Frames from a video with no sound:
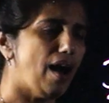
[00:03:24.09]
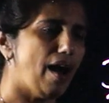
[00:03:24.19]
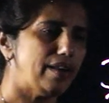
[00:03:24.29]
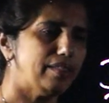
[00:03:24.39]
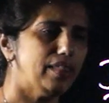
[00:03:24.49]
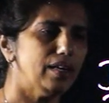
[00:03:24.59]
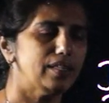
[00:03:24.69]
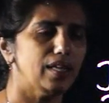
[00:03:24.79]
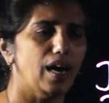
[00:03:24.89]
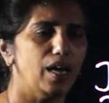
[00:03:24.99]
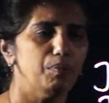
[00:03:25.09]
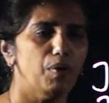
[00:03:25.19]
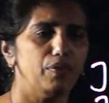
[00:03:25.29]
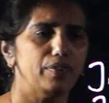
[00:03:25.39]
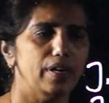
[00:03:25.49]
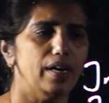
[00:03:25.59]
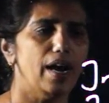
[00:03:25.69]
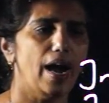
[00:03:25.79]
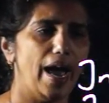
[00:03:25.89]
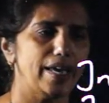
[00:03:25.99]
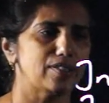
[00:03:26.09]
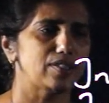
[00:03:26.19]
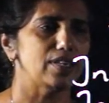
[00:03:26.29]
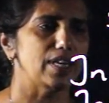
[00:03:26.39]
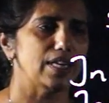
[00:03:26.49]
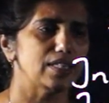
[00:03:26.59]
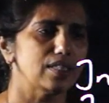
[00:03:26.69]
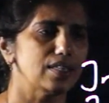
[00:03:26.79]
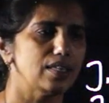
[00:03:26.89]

at the time of the accident.